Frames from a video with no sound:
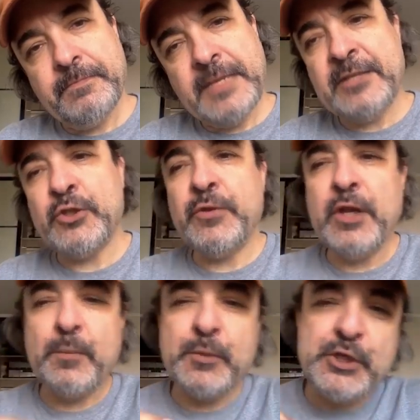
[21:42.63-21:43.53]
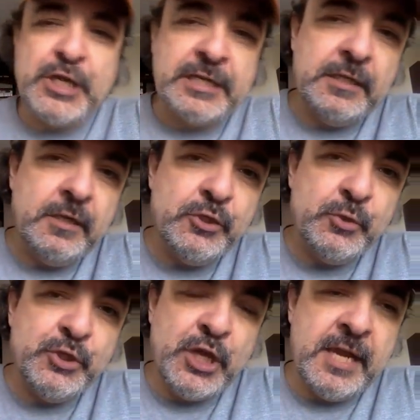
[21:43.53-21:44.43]
And so they are projecting
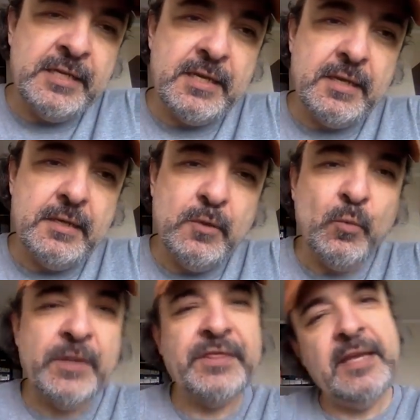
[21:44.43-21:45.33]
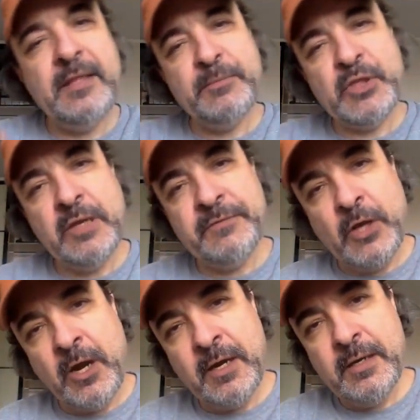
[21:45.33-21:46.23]
onto China what they themselves
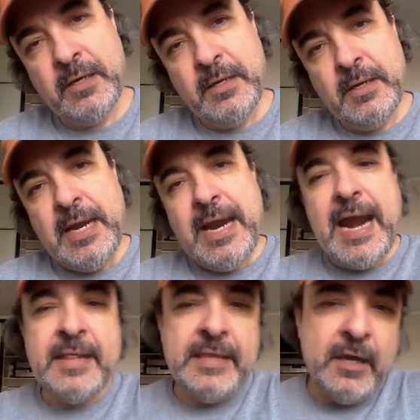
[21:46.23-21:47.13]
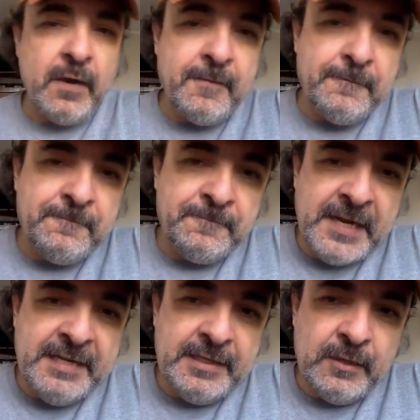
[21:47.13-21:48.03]
are, and they are
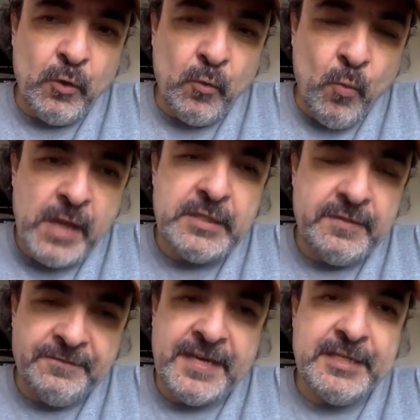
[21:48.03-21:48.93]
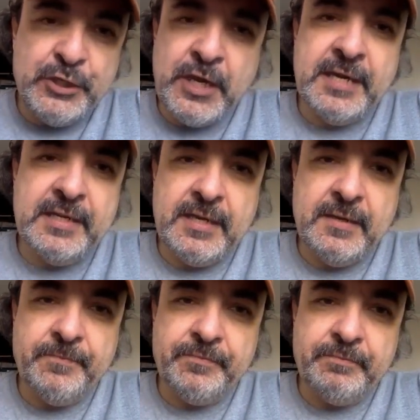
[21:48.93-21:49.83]
fighting or want to fight
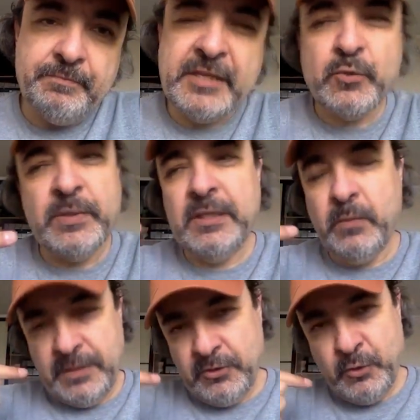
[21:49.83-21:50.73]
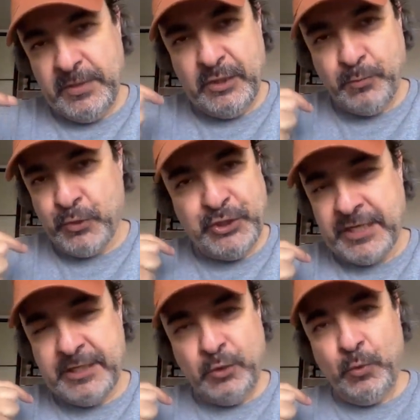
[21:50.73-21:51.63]
China because really what they're doing is
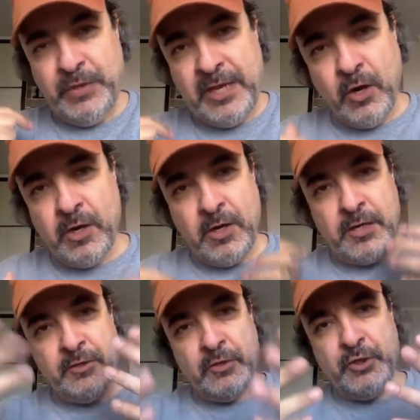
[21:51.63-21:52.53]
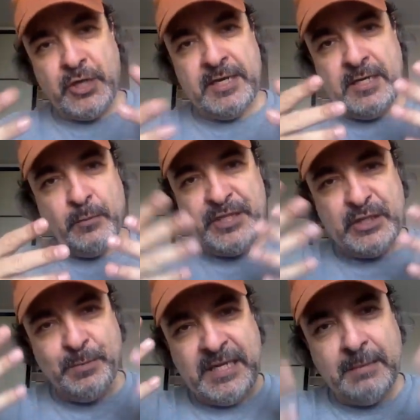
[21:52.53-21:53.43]
projecting who they are onto China, which has
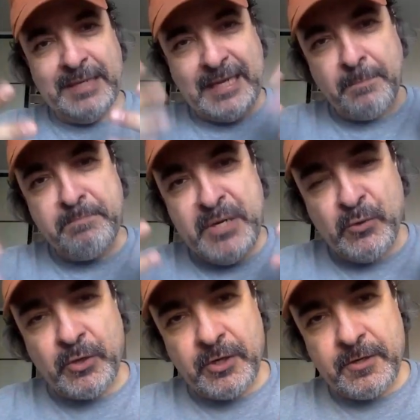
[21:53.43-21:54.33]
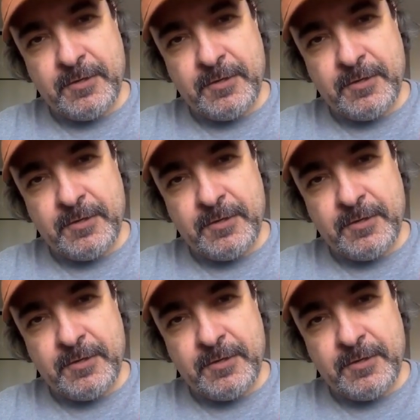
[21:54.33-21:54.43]
become like a mirror.